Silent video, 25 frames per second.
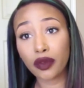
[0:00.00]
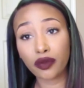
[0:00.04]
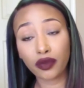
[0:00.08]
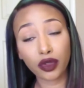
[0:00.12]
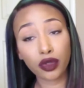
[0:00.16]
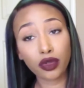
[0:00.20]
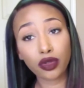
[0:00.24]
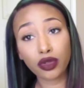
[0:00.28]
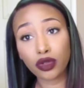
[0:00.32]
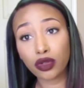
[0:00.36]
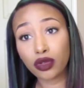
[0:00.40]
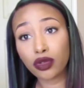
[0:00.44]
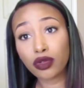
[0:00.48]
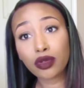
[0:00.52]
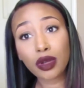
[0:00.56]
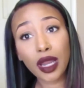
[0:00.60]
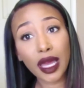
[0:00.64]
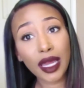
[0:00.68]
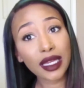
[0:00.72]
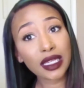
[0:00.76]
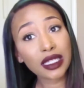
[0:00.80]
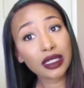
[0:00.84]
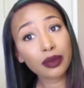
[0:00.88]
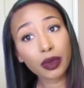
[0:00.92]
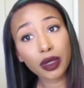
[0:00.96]
if you do
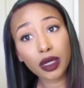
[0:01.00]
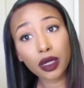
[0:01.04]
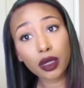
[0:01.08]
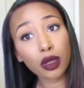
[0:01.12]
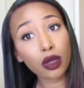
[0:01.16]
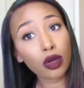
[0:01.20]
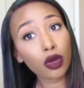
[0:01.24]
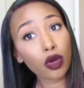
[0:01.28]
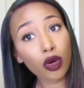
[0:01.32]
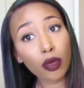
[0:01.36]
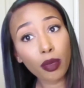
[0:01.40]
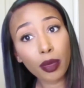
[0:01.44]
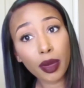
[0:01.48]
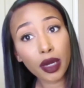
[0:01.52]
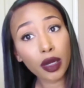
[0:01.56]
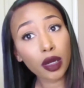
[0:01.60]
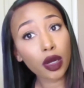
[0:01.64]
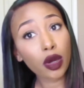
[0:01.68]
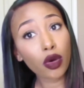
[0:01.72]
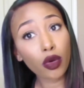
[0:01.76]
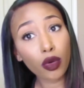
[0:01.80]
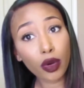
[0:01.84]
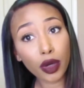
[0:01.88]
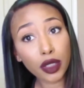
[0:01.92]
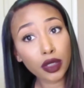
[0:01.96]
like spending a little bit
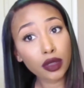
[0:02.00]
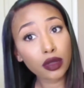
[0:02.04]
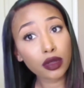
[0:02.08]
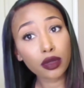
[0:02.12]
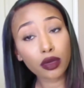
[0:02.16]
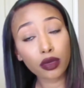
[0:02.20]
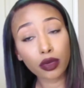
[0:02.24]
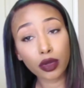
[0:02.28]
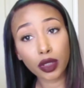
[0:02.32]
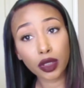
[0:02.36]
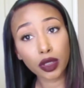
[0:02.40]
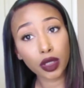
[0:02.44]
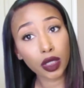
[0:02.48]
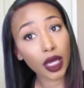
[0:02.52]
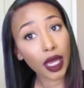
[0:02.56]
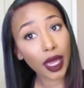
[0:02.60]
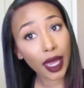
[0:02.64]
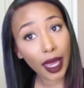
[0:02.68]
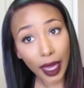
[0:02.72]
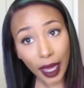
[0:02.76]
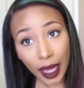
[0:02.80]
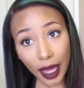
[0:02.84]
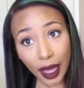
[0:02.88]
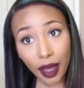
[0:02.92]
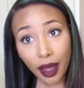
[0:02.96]
of coins on your
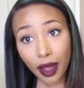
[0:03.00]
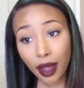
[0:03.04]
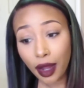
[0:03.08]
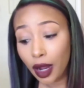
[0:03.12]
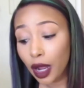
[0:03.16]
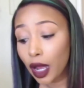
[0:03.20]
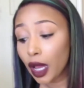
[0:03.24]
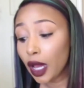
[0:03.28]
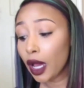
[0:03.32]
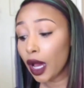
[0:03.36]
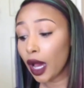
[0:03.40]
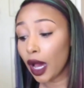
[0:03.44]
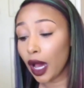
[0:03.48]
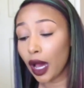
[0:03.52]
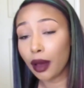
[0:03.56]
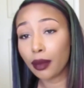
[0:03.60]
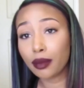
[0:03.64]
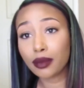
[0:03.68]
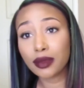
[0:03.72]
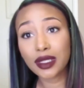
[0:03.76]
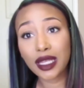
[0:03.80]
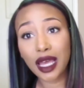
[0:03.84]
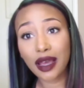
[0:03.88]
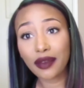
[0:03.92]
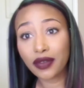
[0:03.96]
hair,
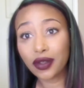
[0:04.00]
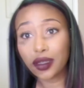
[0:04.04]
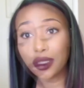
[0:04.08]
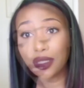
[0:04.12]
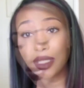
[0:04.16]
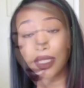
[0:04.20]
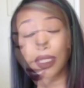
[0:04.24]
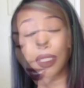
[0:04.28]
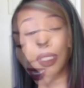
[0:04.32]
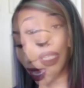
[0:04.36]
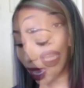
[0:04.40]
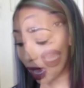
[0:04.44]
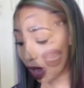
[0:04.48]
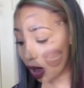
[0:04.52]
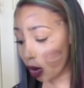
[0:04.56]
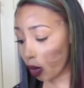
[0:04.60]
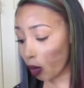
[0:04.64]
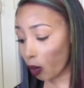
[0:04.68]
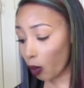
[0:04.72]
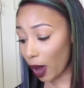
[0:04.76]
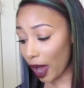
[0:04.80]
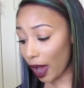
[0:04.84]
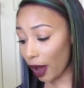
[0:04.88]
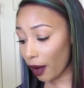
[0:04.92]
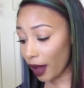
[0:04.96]
definitely check
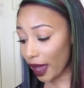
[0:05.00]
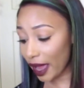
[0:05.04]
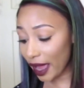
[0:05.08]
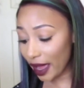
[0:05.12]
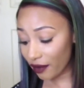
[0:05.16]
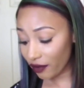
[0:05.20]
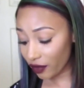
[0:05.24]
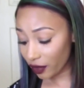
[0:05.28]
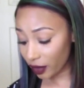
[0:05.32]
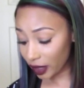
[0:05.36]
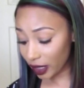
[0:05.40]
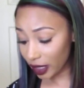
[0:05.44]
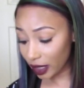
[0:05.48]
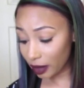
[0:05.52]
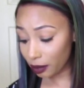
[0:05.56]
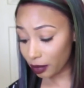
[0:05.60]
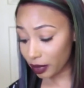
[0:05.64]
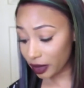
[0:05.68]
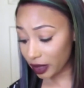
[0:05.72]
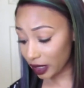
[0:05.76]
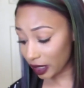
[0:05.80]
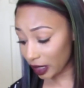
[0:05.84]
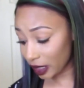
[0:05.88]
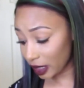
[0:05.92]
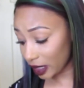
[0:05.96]
out WowAFrican,
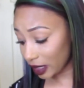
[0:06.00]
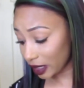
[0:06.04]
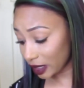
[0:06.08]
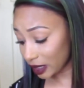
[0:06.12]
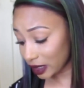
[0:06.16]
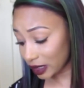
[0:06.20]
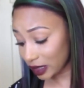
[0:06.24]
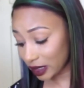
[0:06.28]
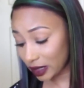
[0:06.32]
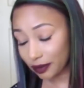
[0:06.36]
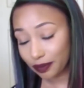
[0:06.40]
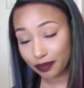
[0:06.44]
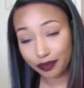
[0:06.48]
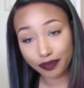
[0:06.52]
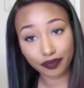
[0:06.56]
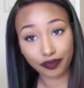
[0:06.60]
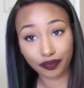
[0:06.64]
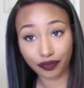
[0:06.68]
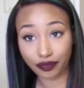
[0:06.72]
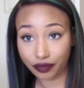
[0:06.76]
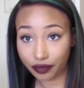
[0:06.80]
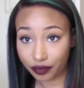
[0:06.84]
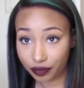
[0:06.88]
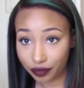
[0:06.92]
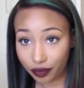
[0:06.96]
because
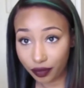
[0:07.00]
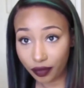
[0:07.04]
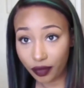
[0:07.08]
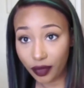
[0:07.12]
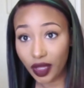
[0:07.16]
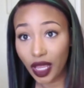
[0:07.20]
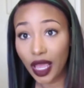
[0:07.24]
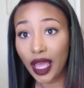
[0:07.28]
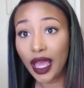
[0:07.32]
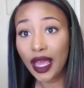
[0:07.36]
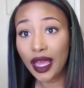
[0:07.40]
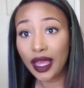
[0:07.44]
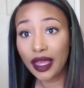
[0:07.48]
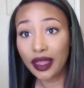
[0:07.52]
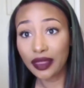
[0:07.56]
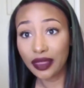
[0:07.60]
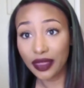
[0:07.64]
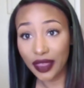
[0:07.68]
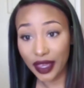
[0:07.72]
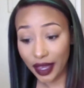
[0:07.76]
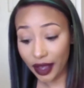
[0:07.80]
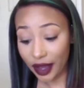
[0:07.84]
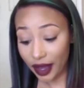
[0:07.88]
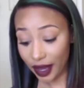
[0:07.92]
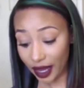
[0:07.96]

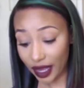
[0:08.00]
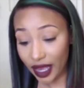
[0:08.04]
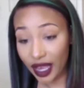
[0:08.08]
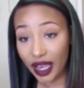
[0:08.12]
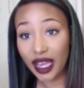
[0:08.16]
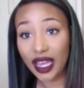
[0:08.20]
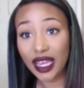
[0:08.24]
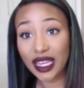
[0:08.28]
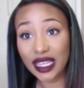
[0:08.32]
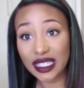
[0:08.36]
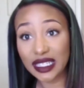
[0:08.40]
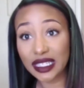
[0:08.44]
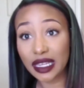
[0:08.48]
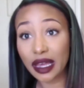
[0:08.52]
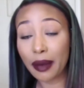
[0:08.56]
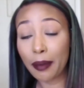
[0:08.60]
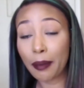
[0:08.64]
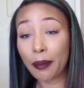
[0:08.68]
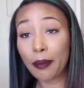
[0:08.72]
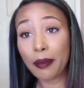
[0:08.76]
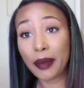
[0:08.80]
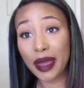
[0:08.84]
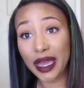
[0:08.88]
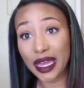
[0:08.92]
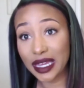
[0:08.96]
their hair is
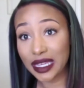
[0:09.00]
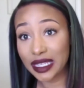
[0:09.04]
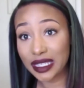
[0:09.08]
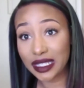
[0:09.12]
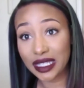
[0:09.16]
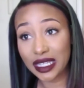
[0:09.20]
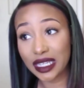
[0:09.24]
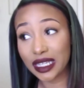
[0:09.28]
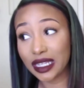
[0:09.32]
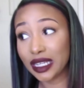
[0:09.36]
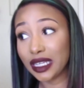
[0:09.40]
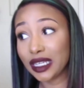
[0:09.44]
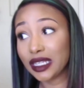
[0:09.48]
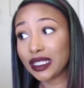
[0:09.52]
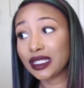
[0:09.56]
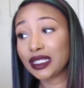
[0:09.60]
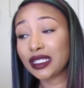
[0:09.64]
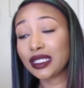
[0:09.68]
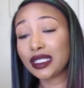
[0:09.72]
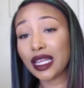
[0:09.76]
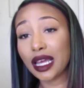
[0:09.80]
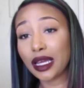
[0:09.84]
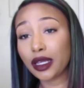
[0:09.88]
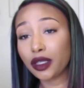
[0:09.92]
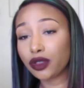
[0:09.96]
amazing. It's,
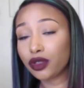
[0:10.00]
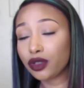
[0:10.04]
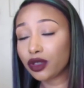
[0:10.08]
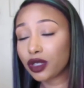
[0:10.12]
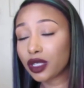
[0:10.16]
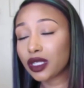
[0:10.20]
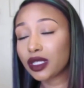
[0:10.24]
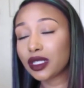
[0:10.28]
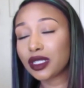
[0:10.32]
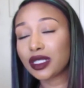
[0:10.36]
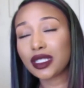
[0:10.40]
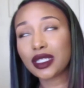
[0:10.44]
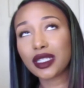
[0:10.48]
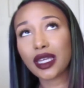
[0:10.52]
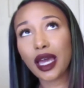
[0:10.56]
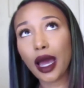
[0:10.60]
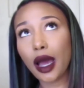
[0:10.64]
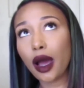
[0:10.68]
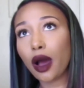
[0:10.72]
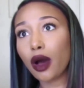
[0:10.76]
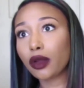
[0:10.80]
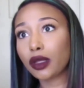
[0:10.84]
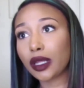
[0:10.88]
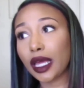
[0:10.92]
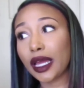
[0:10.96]
you can
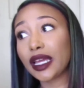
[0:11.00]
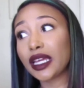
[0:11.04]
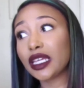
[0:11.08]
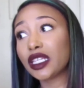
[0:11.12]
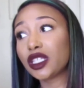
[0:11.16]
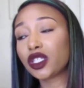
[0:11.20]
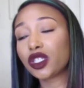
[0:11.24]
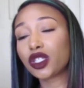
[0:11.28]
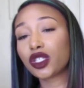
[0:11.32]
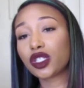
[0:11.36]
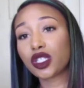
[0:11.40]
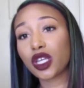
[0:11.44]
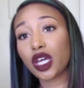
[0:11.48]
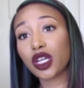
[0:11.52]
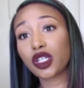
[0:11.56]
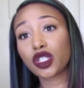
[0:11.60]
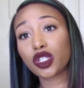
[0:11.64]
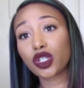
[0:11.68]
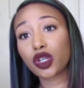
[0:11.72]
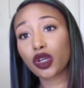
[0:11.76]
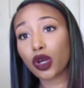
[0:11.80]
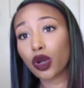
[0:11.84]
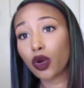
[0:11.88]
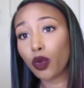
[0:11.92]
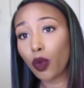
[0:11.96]
tell, like, it's
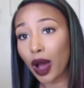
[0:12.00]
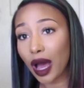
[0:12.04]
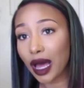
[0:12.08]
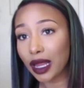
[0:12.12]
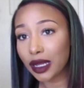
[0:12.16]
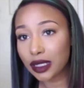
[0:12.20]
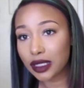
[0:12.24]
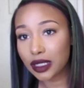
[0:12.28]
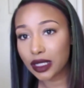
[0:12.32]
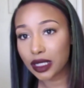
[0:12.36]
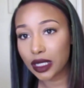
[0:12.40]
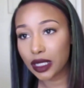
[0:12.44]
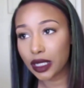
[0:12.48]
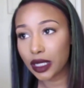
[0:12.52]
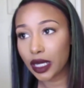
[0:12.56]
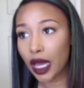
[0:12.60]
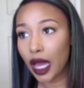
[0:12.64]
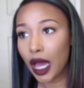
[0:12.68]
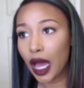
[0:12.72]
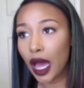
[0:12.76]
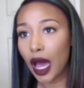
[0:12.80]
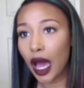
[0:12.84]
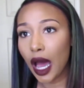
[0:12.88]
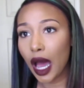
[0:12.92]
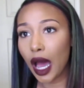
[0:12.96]
such good quality.